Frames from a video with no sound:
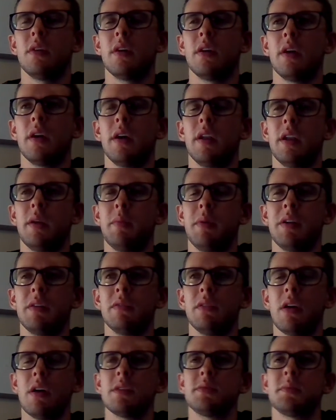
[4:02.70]
and I might have
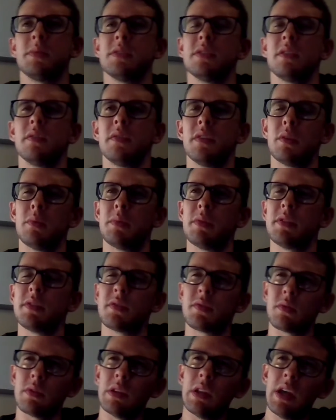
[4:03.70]
lost myself here, but
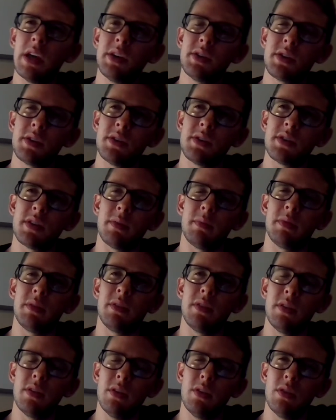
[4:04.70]
this relationship
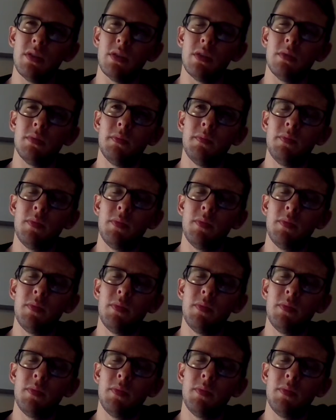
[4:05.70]
to